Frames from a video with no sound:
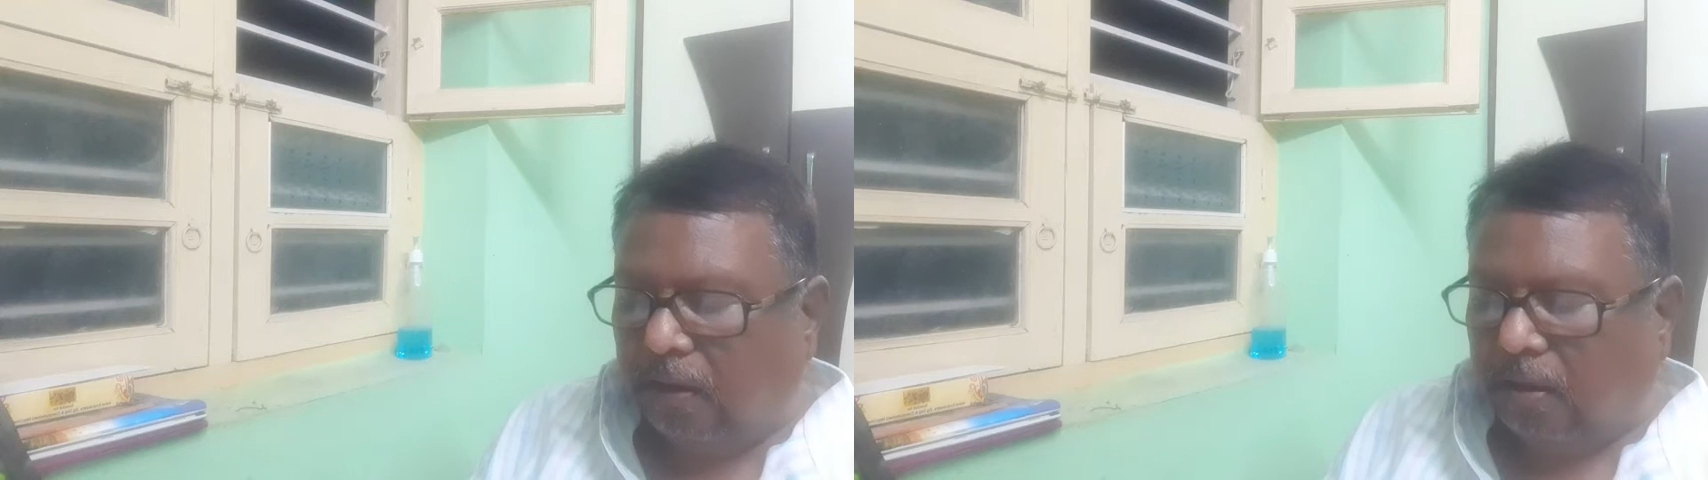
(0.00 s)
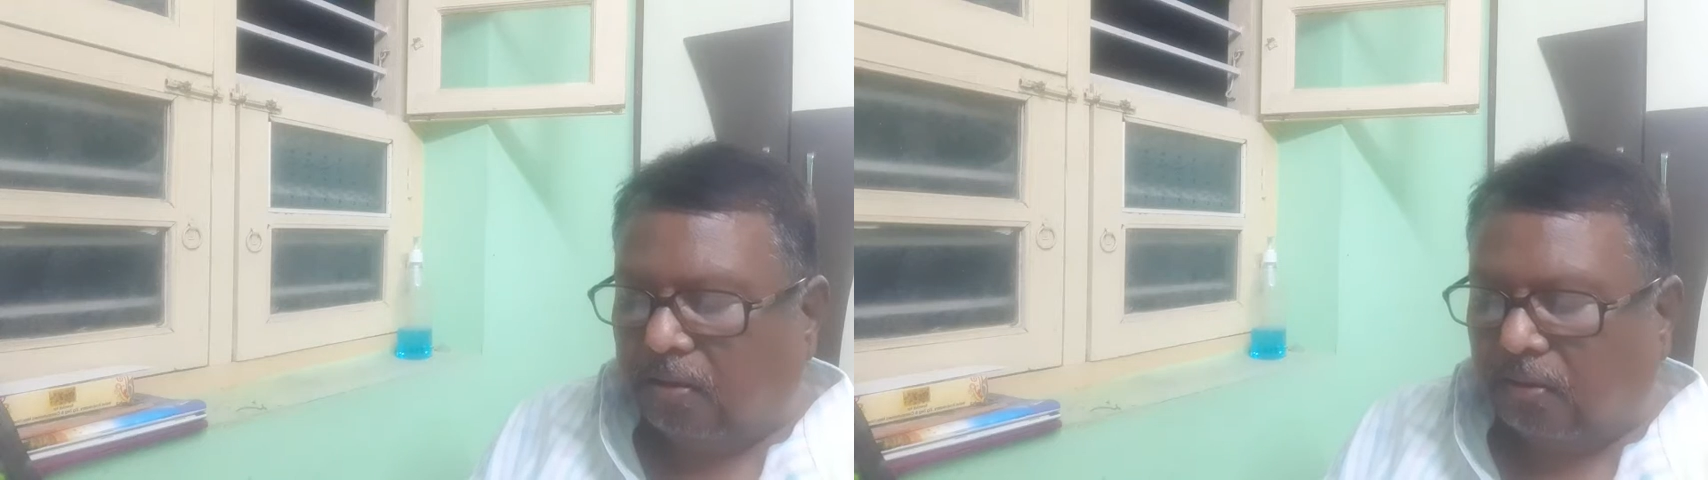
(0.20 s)

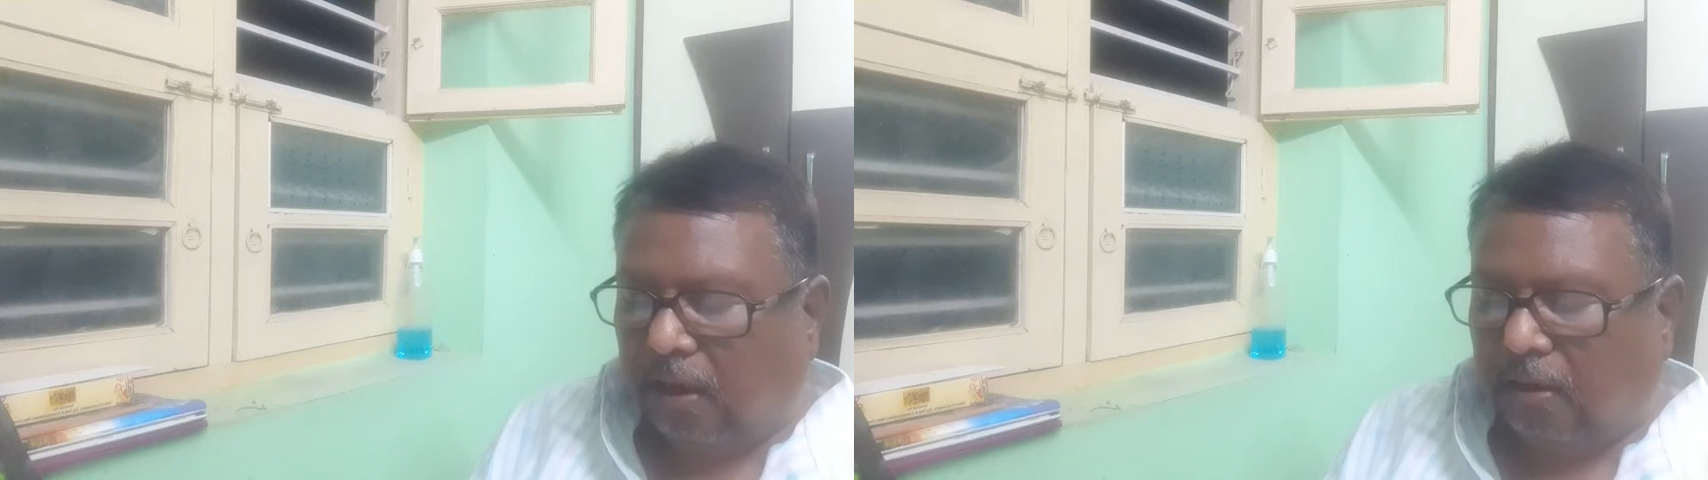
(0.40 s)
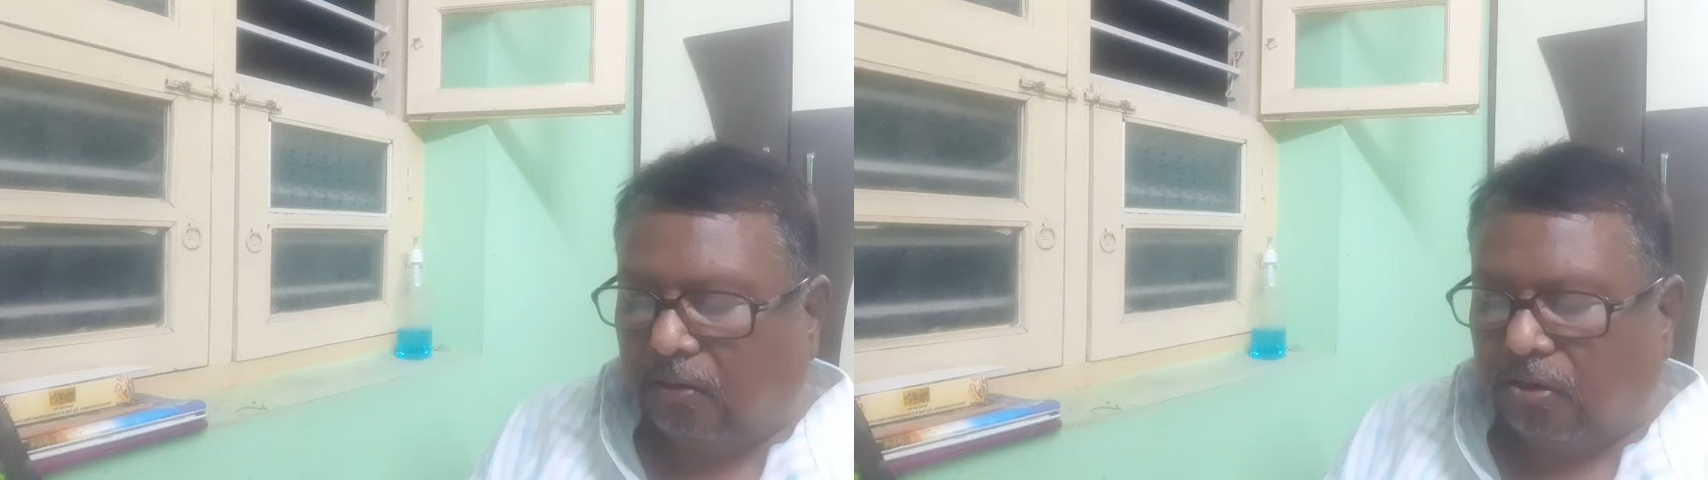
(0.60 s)
So the
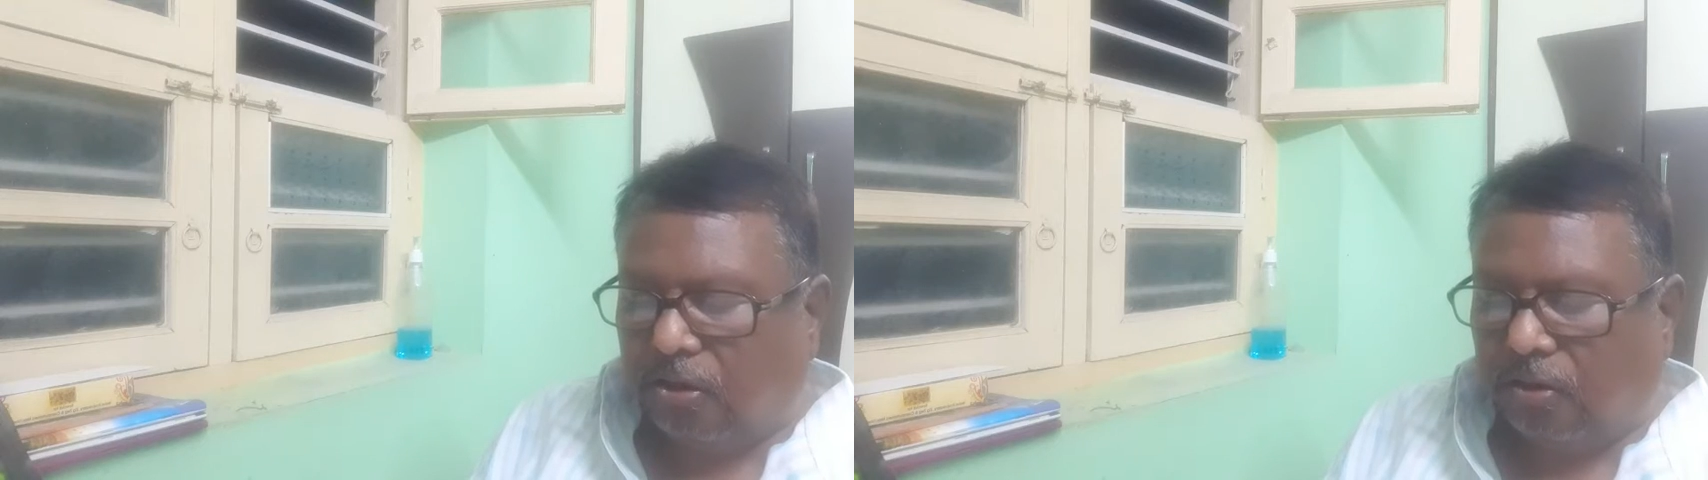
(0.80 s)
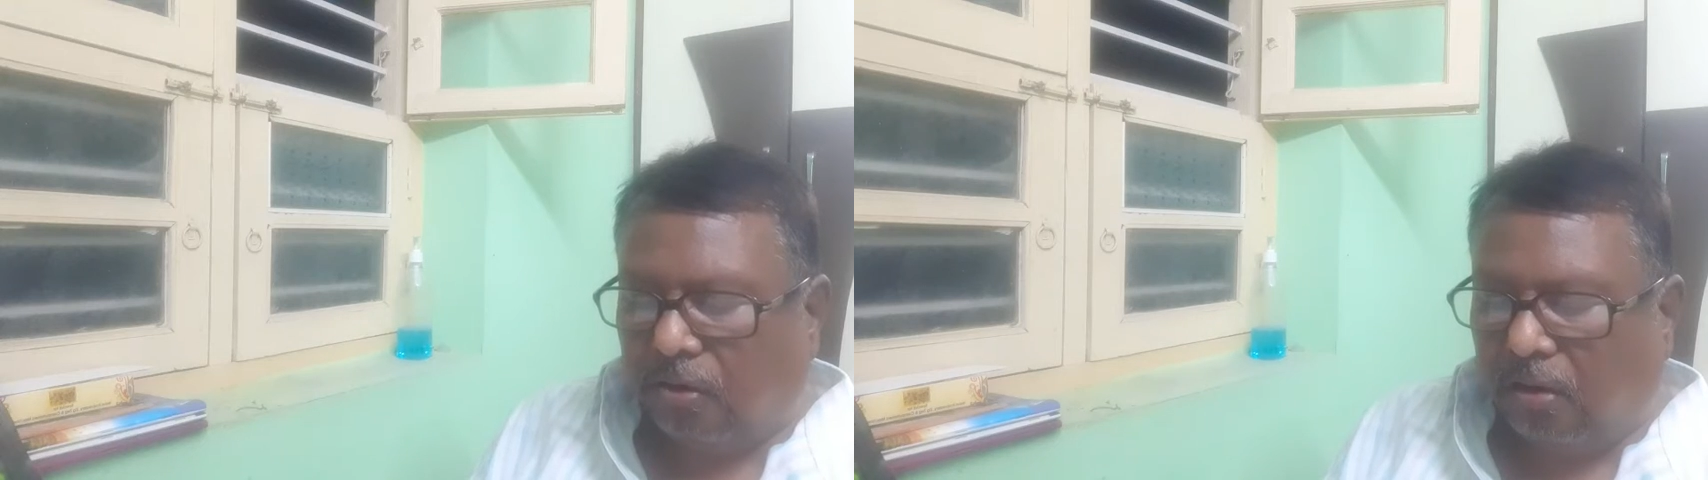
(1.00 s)

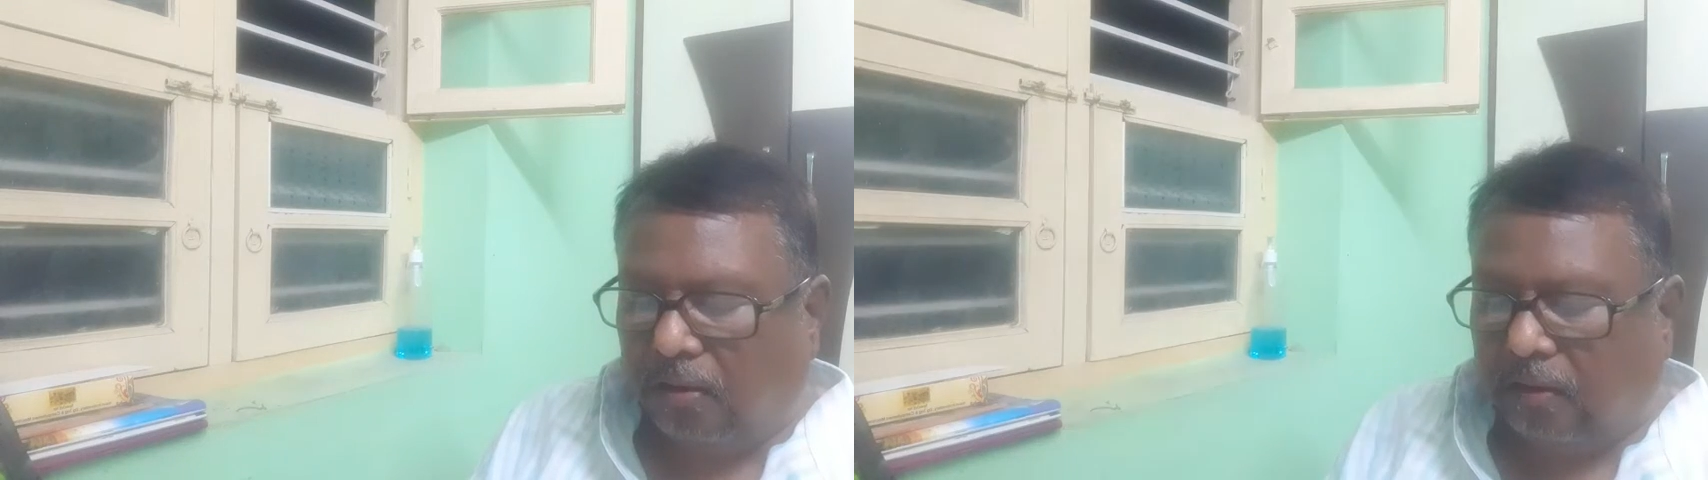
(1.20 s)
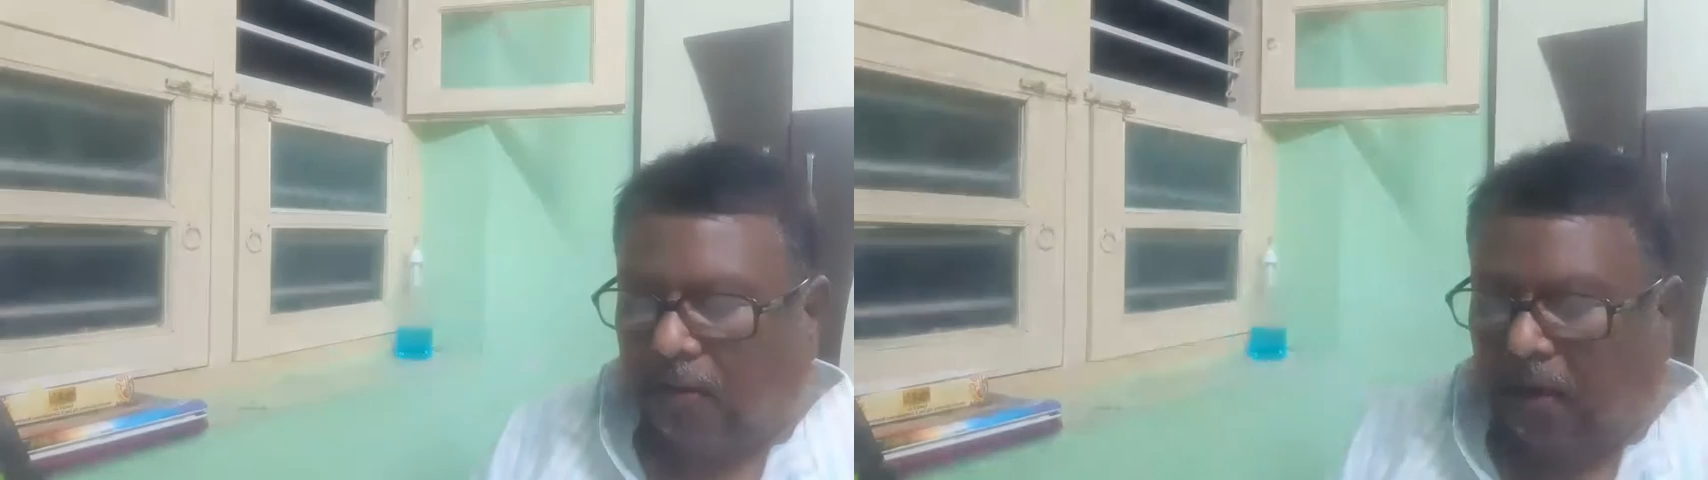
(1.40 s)
aldosterone